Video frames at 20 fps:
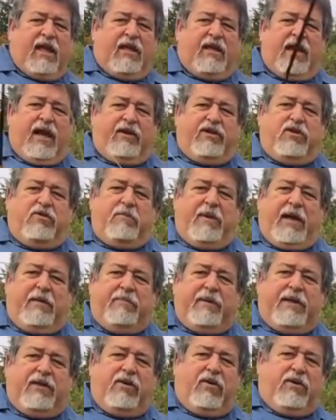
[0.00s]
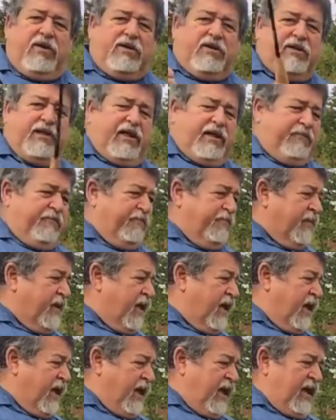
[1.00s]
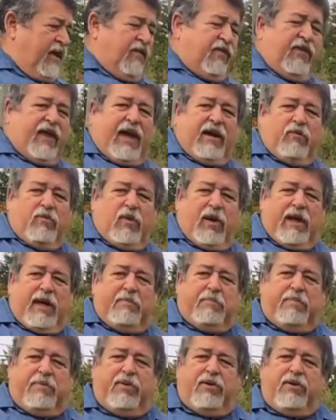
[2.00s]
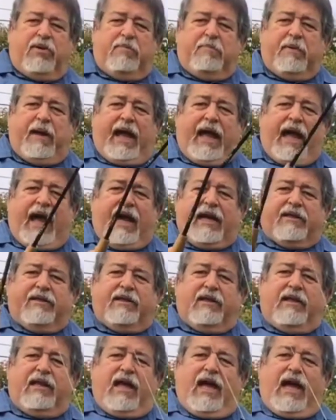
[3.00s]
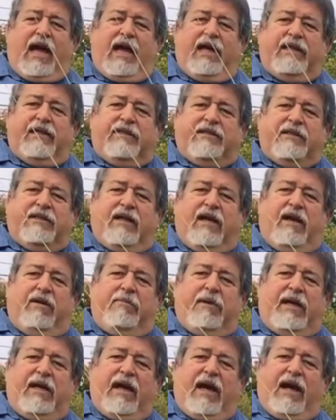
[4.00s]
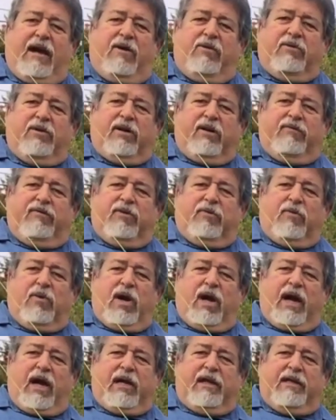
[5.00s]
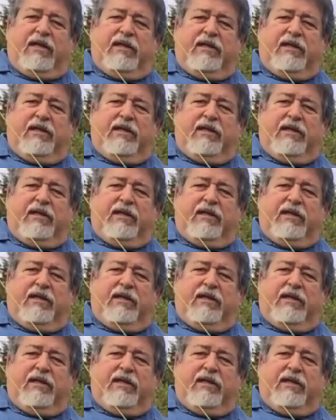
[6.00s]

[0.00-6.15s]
Now you may be noticing that when I pull back, the line is coming out of the rod,